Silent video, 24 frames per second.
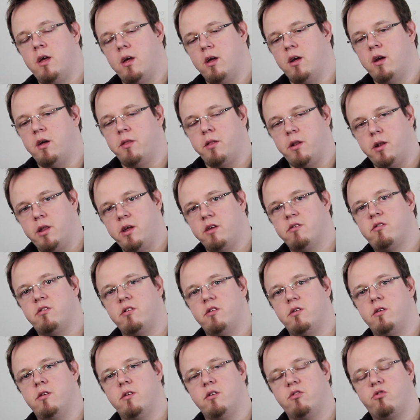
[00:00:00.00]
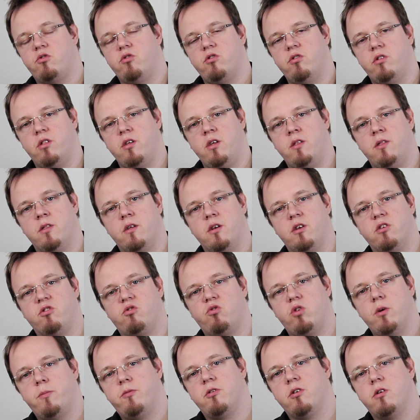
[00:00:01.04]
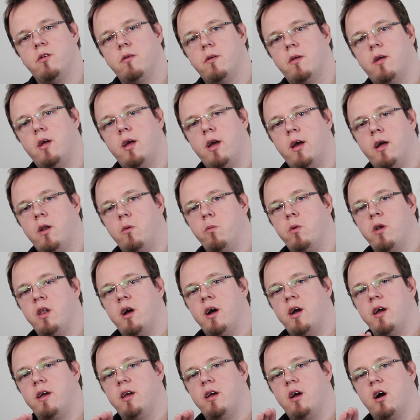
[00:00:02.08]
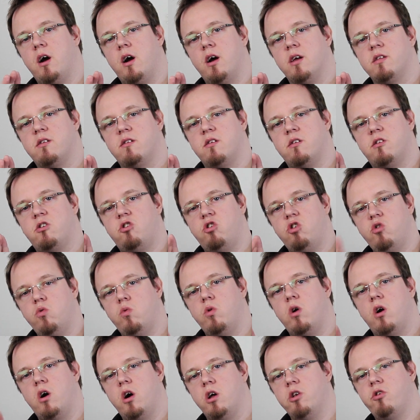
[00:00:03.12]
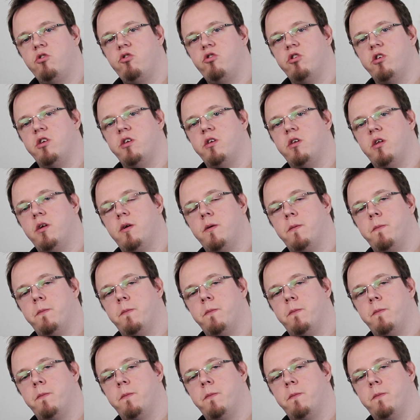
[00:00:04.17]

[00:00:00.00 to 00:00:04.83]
the links are in the description, and when I got 200